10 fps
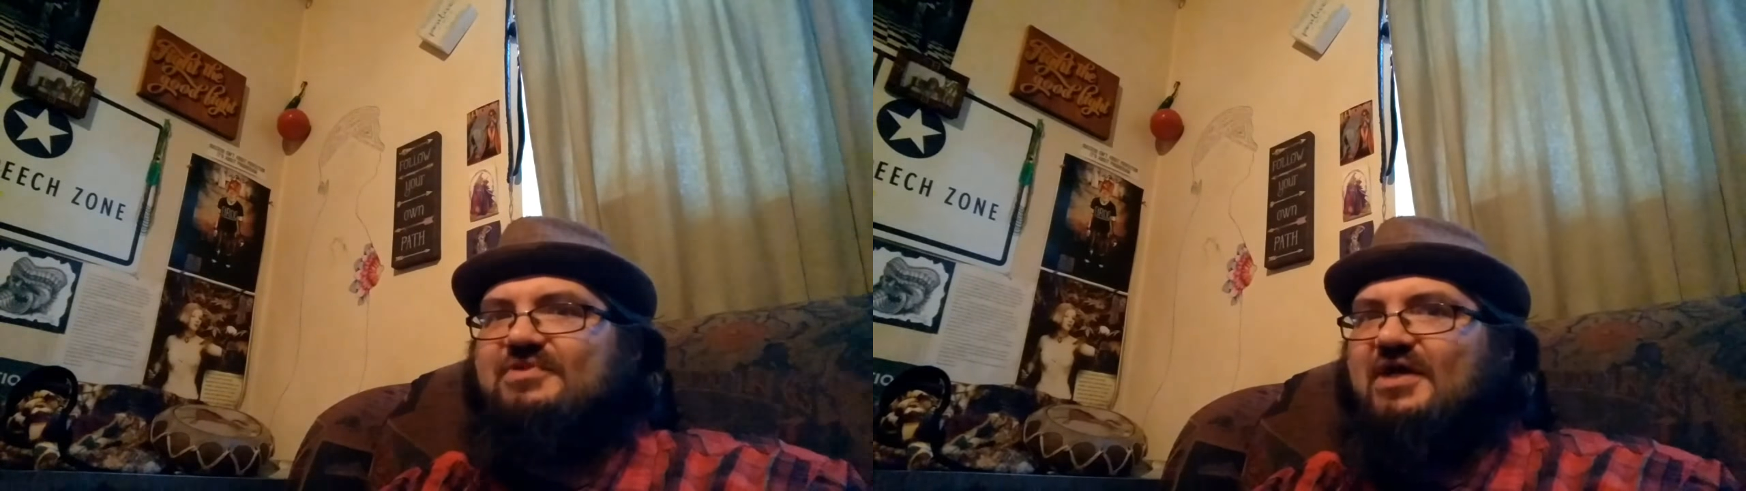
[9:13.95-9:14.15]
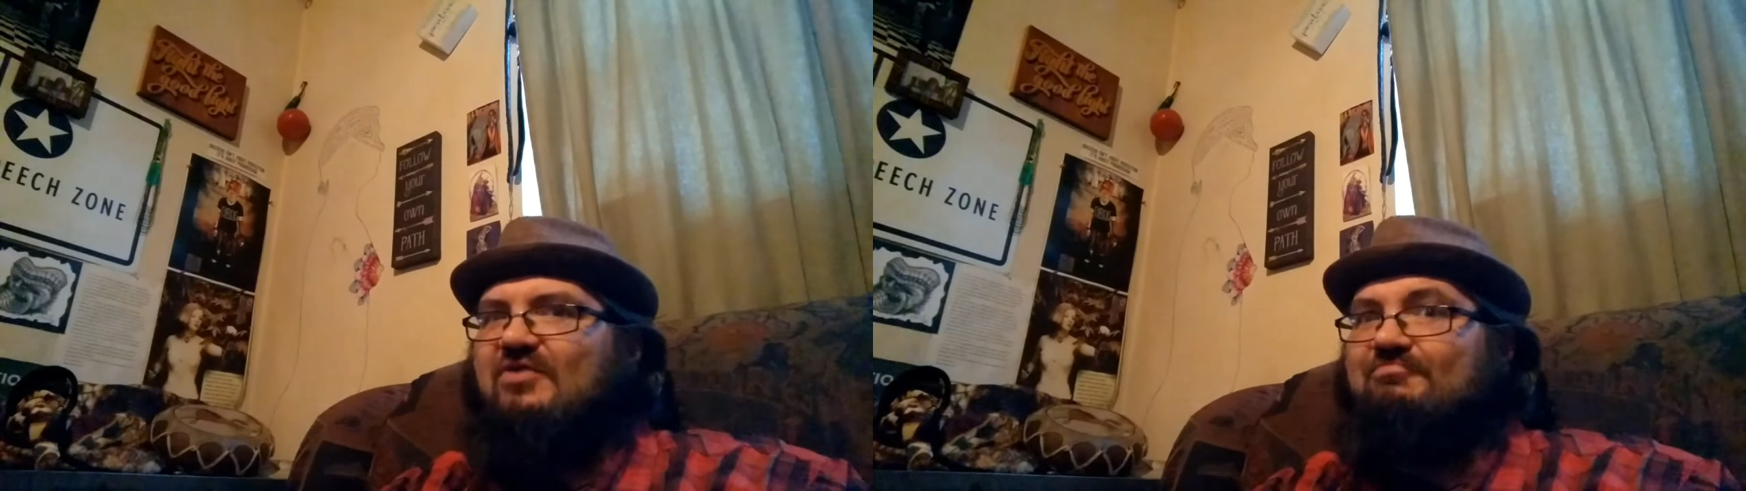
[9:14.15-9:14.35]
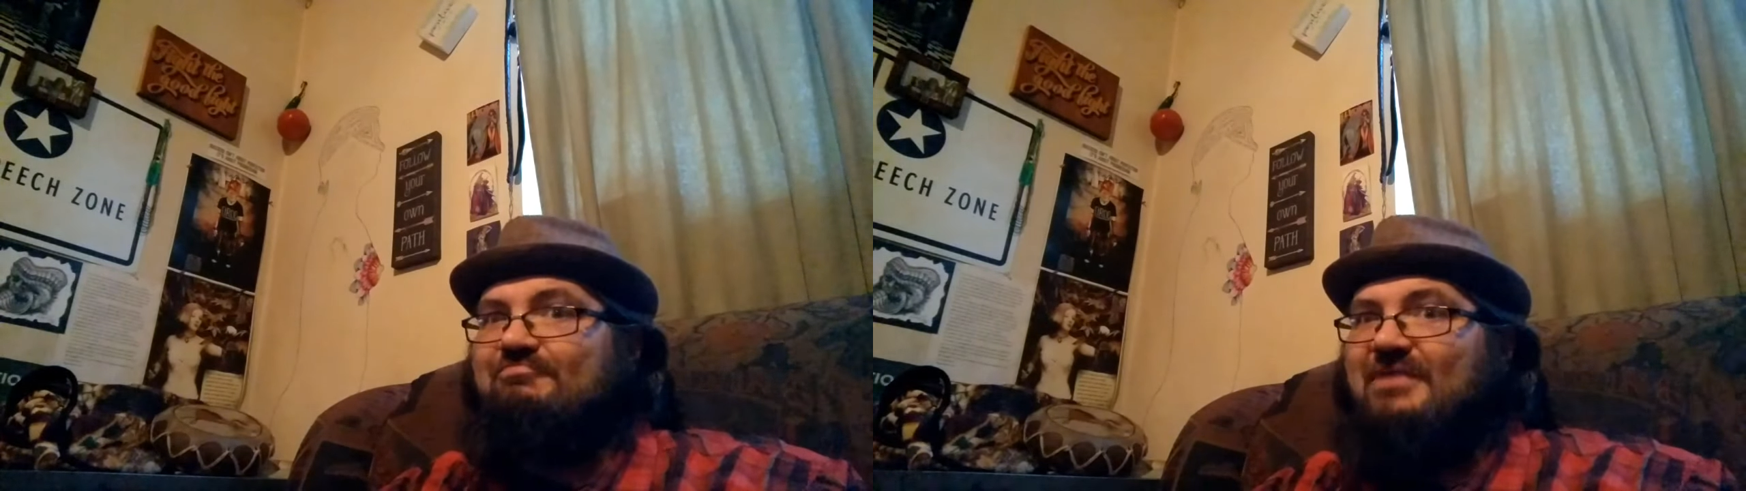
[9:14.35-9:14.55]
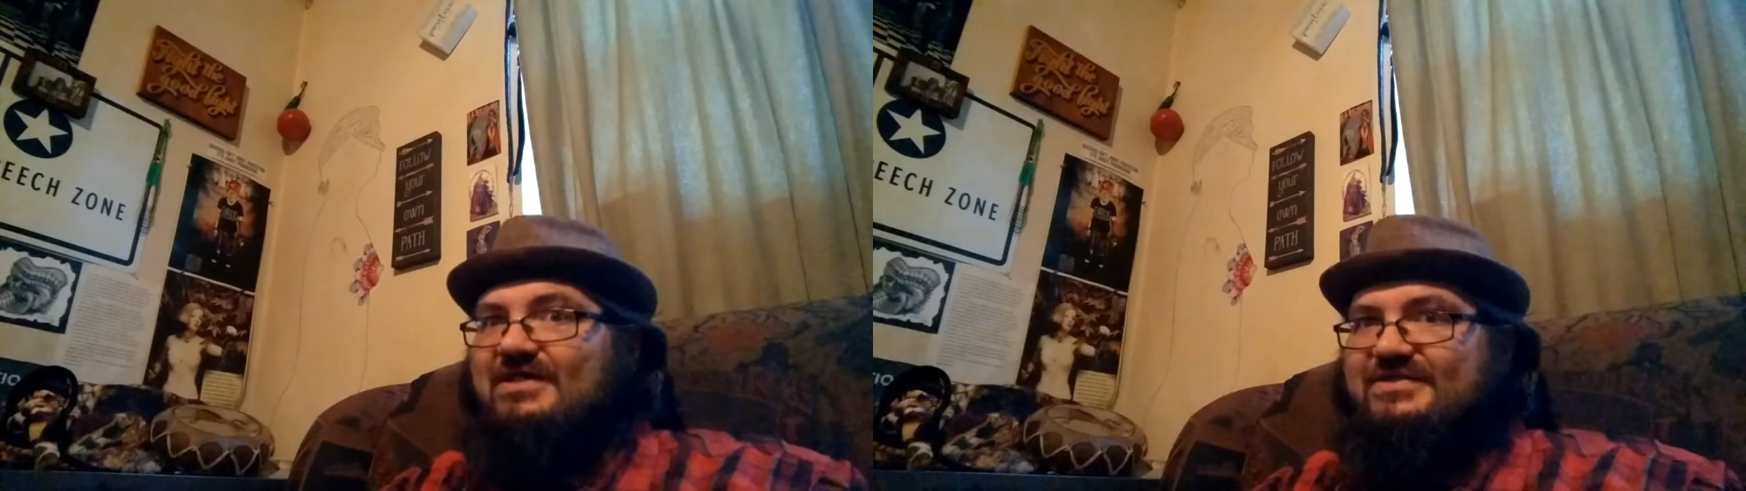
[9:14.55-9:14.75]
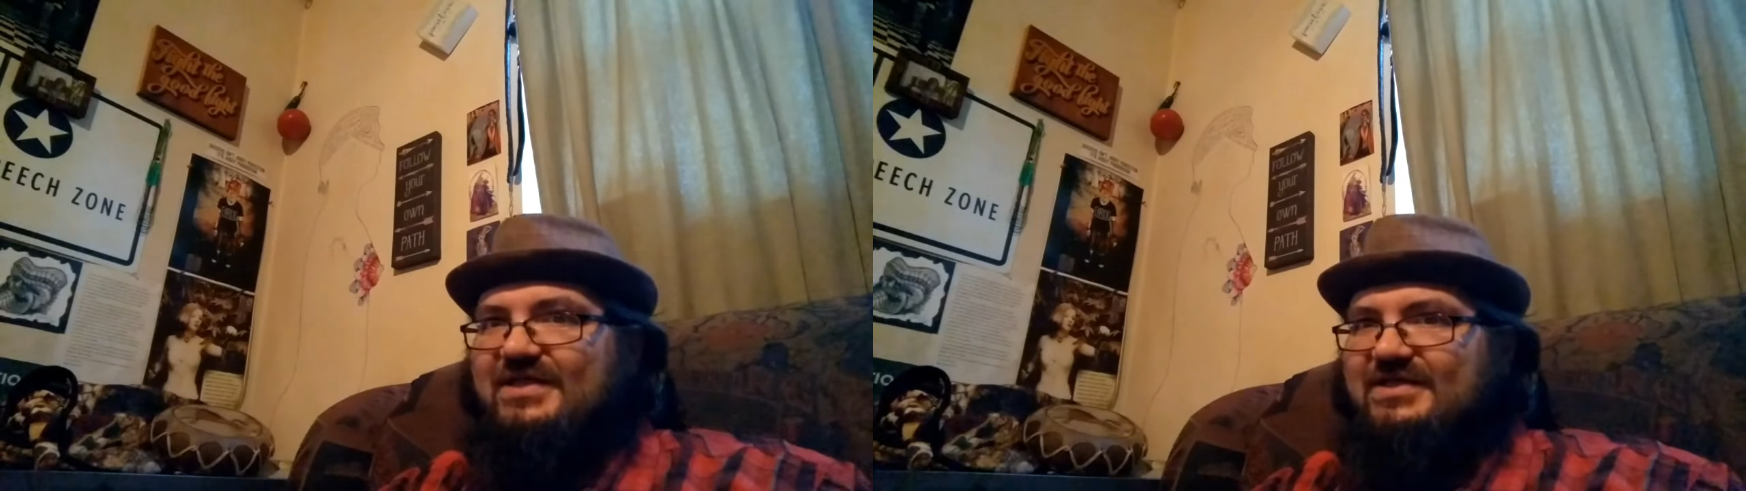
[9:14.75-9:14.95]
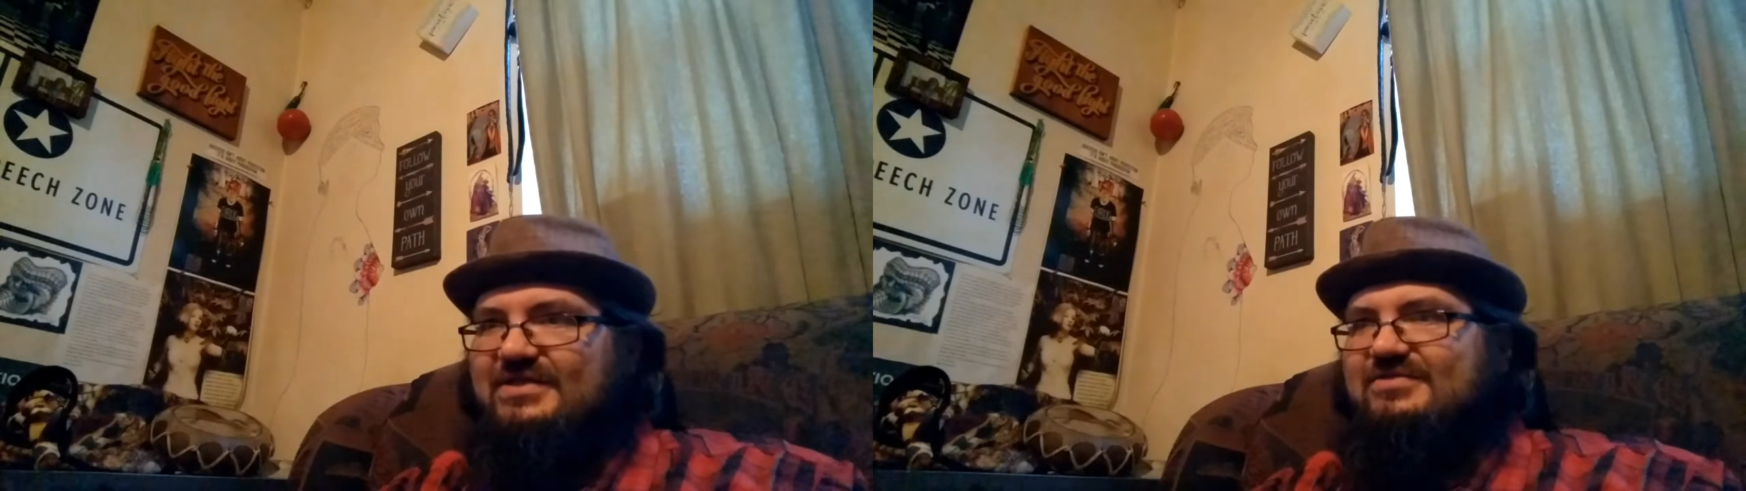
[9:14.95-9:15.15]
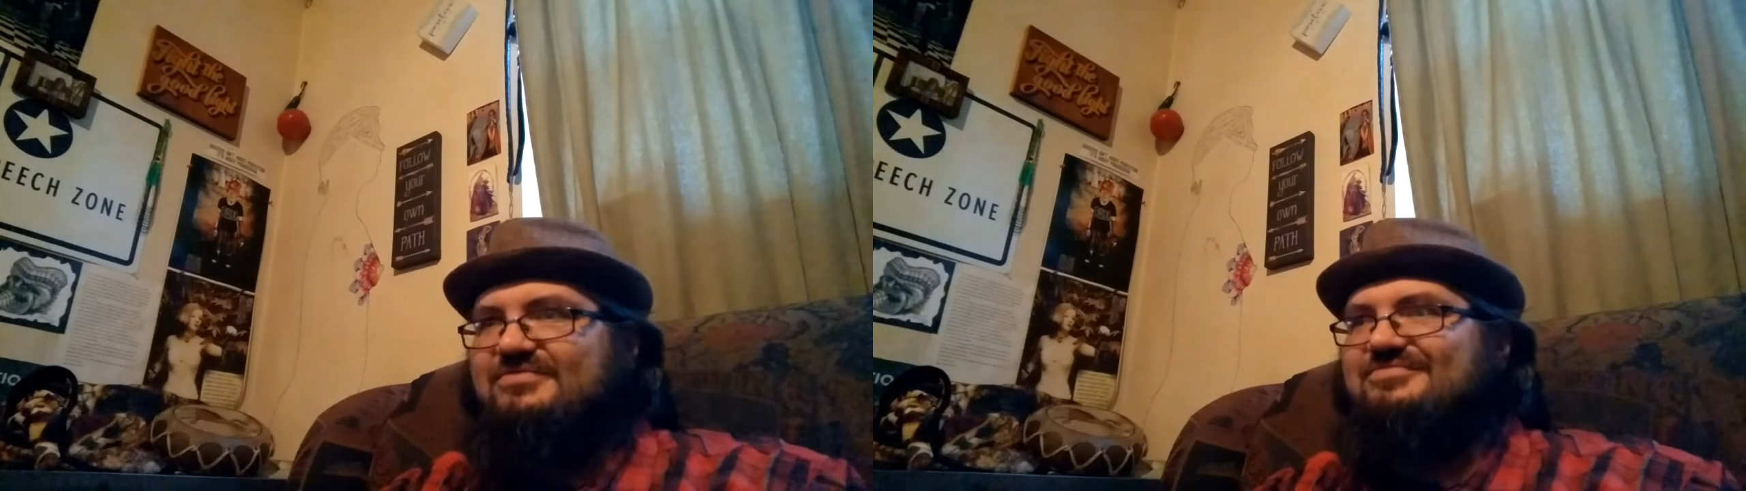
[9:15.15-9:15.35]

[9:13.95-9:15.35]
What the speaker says: without meditating.